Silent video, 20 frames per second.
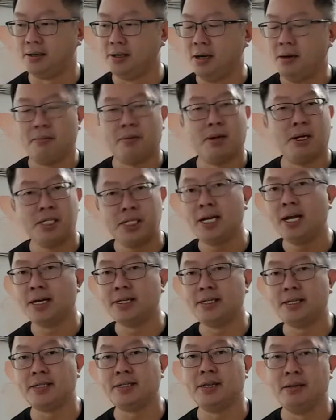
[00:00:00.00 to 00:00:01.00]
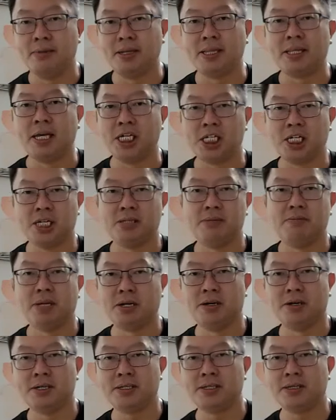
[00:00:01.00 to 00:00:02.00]
branching has its limitation
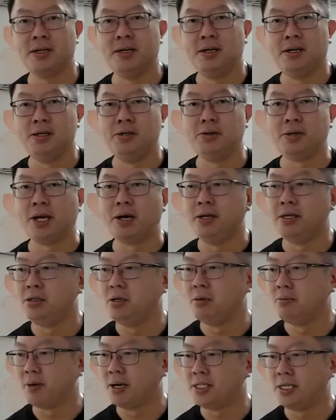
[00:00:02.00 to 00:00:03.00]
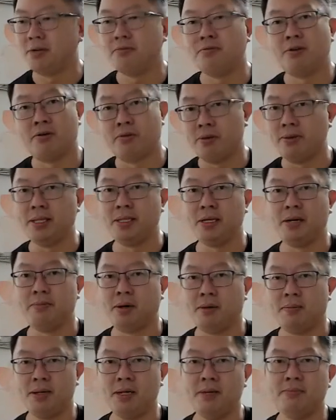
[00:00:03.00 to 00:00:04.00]
because you can only do branching for remainder
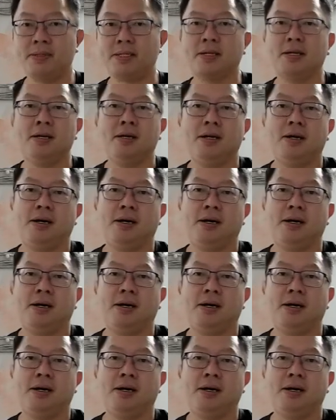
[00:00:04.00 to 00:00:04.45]
problems.